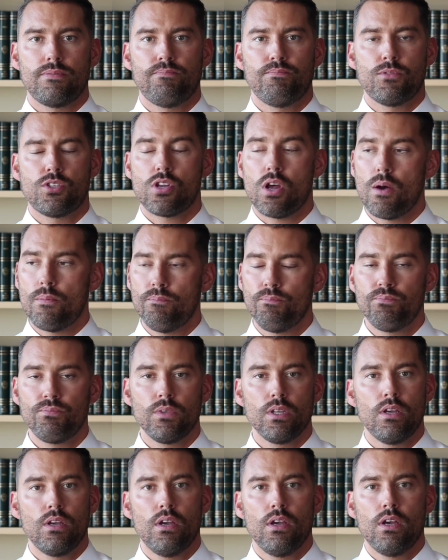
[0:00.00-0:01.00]
So,
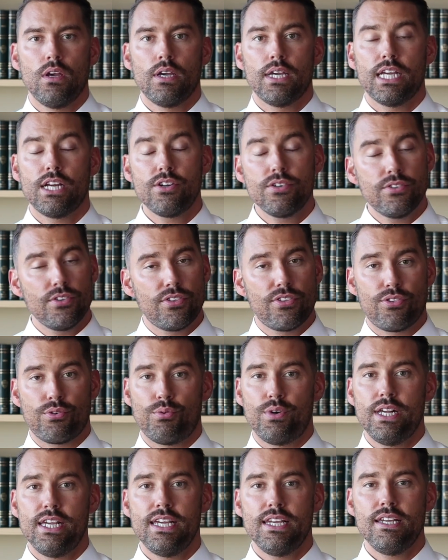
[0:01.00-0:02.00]
here are the
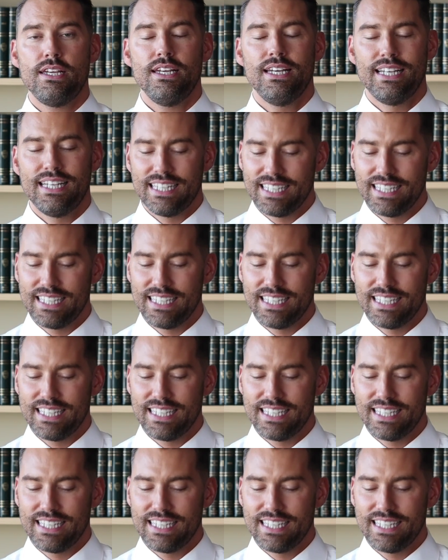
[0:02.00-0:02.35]
3